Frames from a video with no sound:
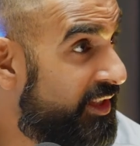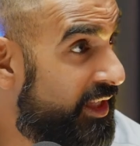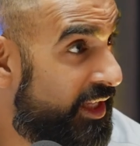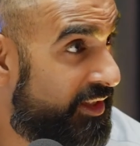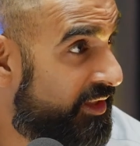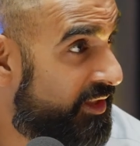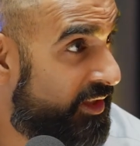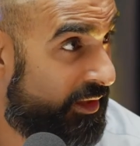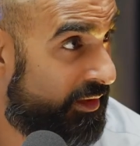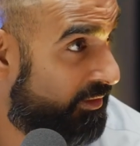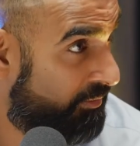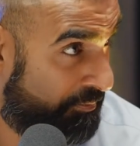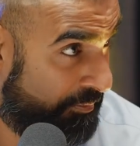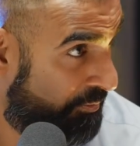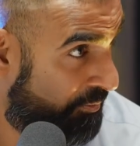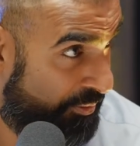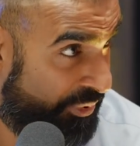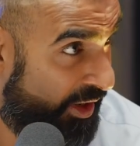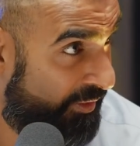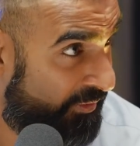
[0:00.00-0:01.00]
is that still
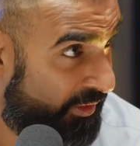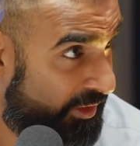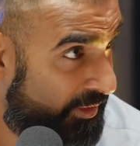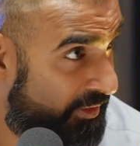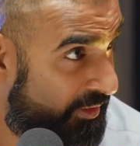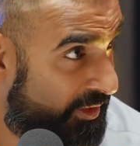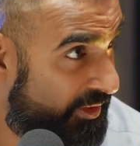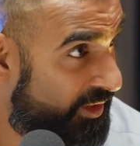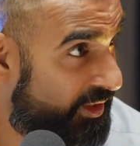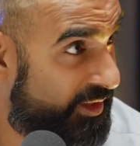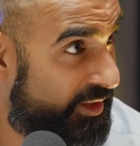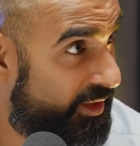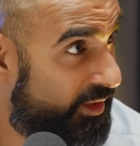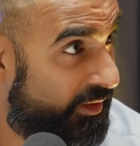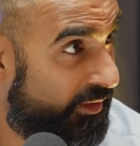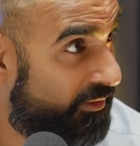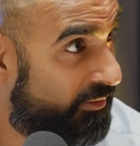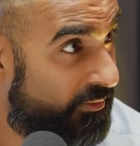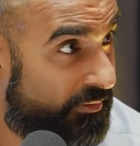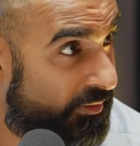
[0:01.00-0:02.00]
prevalent? Is it still?